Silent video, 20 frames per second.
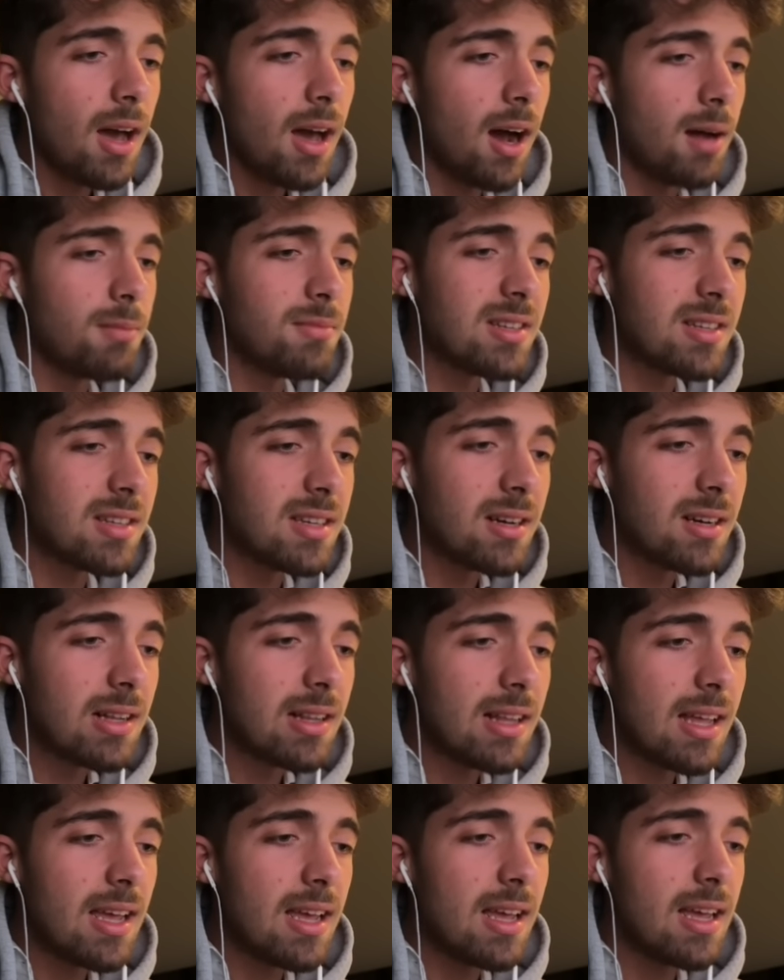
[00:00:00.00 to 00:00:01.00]
I'm
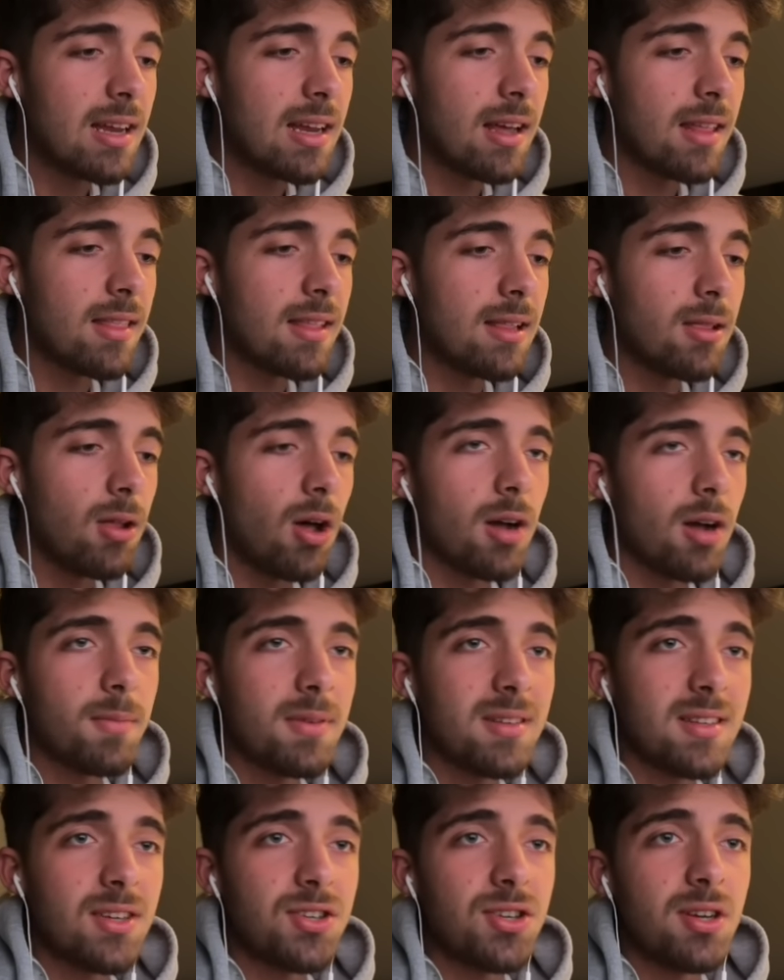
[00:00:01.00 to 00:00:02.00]
still in the long
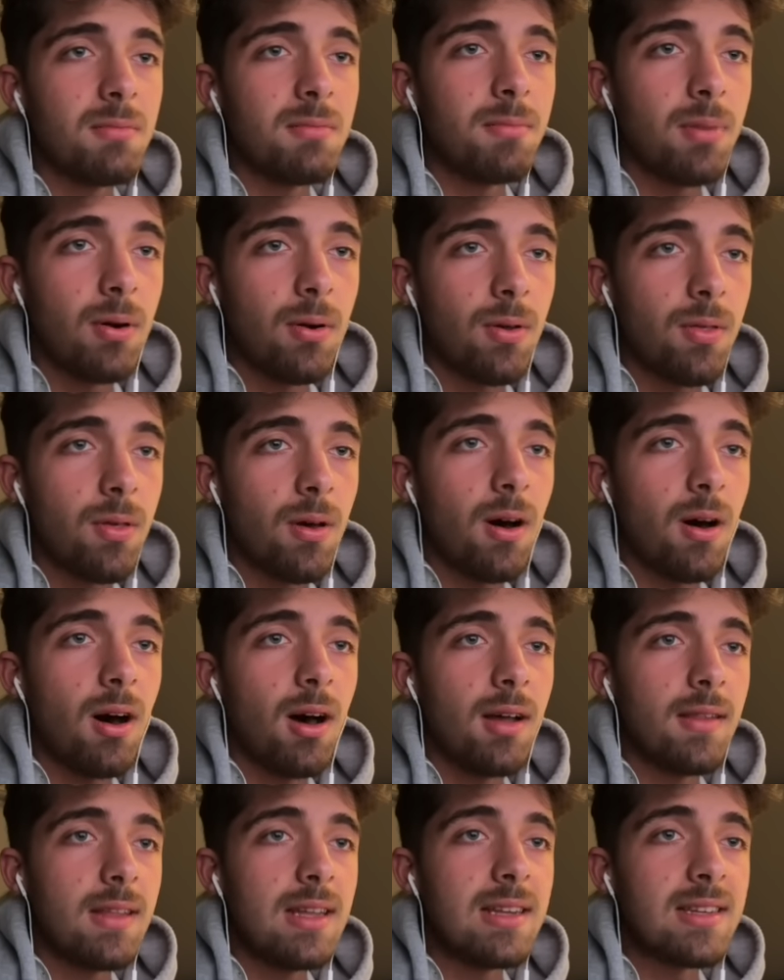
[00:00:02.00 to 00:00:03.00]
position both
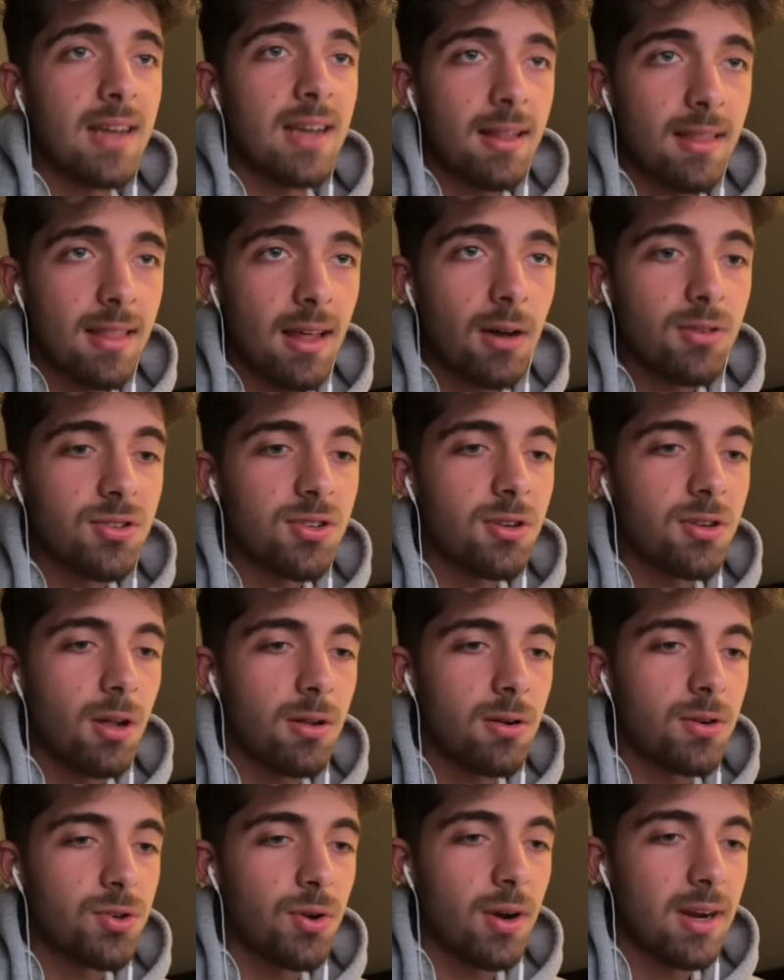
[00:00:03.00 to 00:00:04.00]
on the
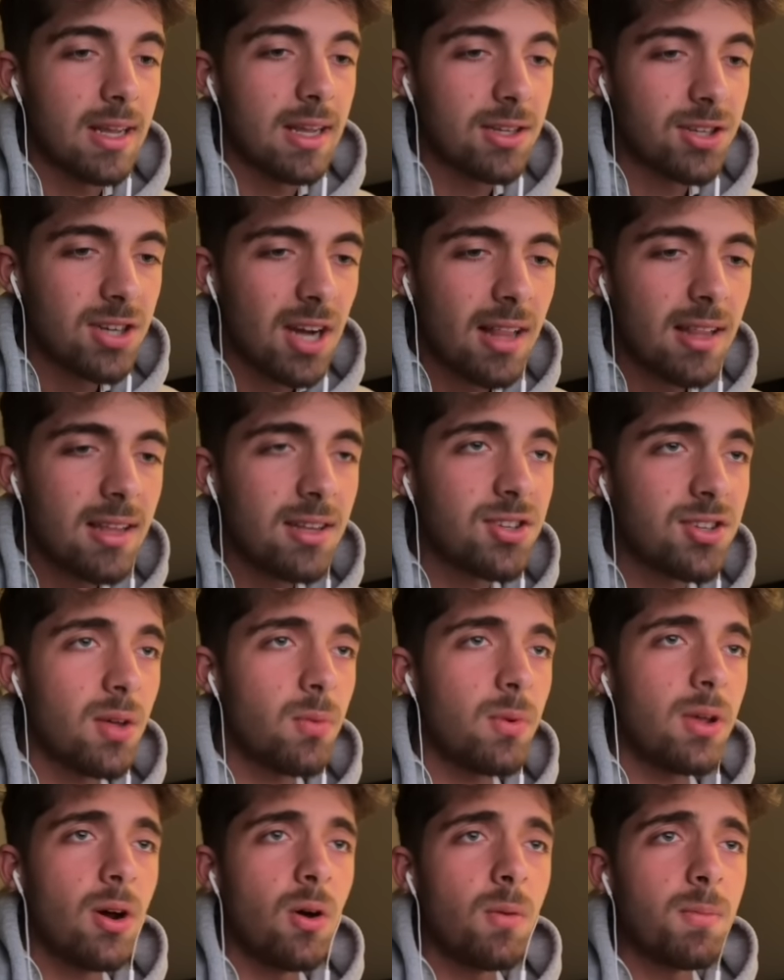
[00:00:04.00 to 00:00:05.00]
$10,000 trading challenge that
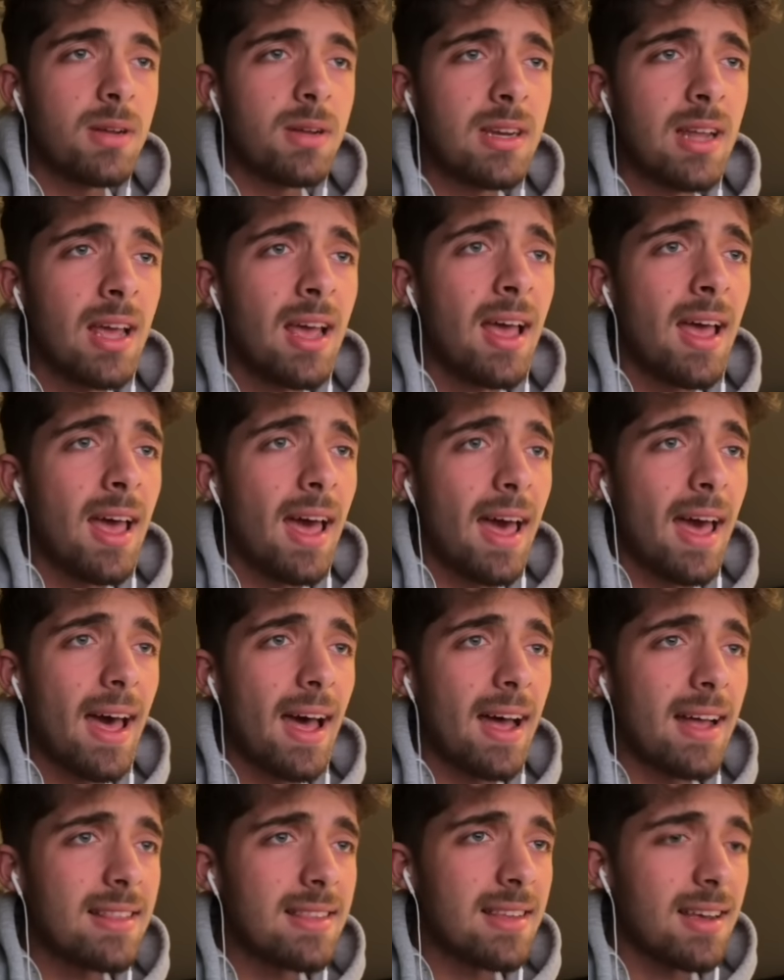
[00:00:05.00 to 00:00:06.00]
we opened
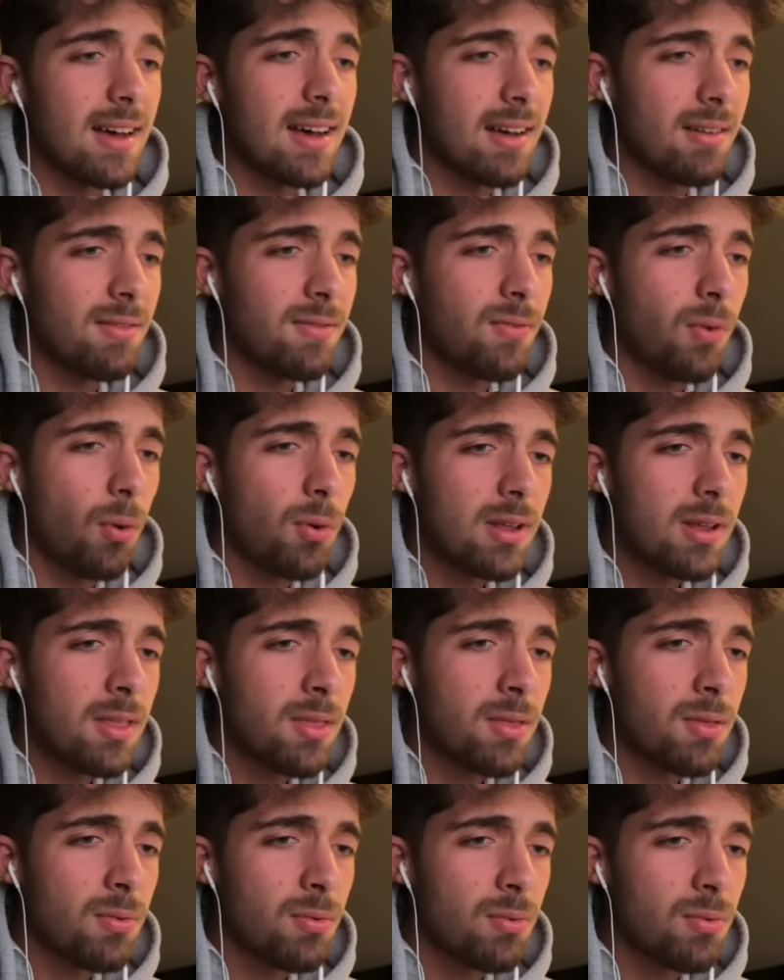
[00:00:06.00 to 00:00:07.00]
at
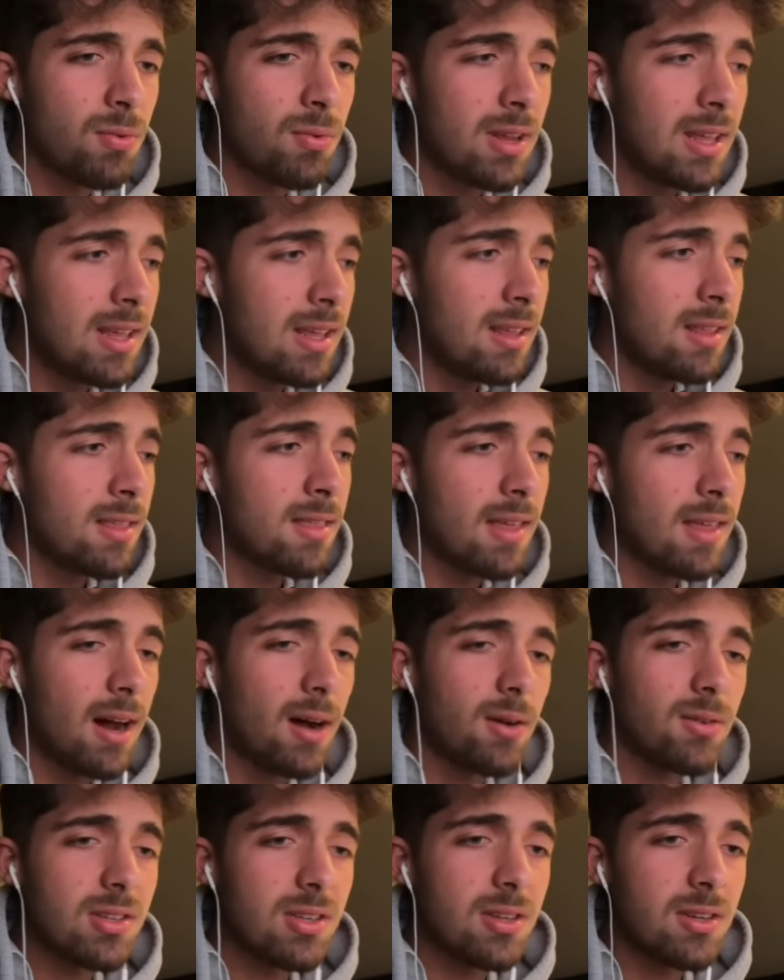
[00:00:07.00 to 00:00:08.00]

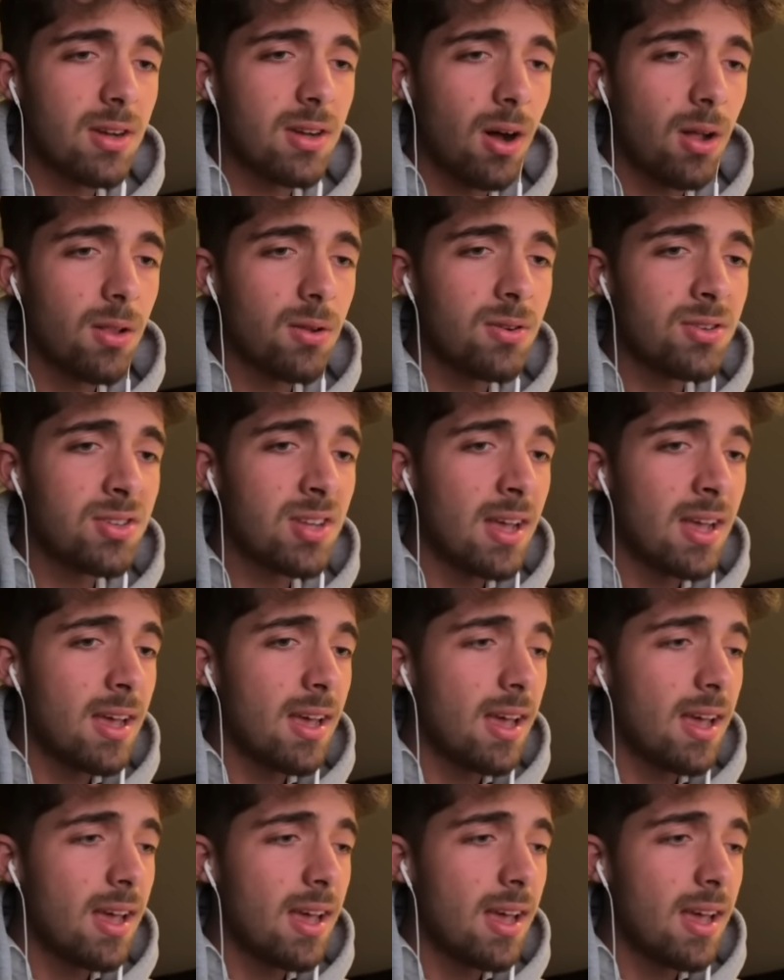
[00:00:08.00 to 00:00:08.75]
$43,000,